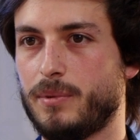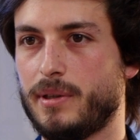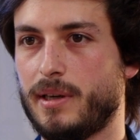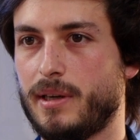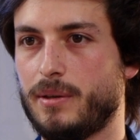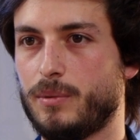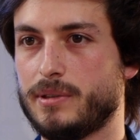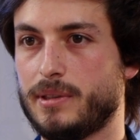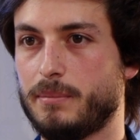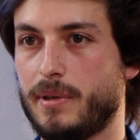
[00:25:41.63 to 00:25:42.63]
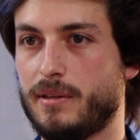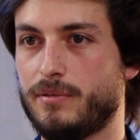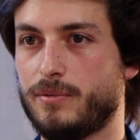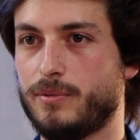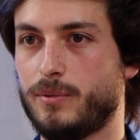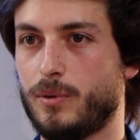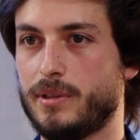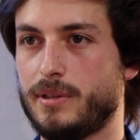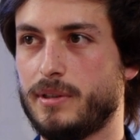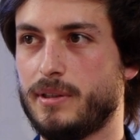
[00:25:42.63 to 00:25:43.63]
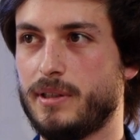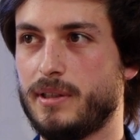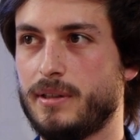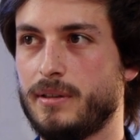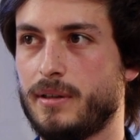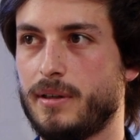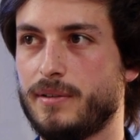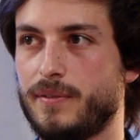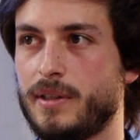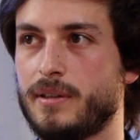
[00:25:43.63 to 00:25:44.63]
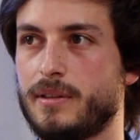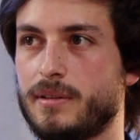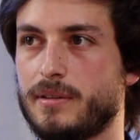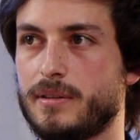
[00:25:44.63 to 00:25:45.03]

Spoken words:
when I was in my fourth year, I think.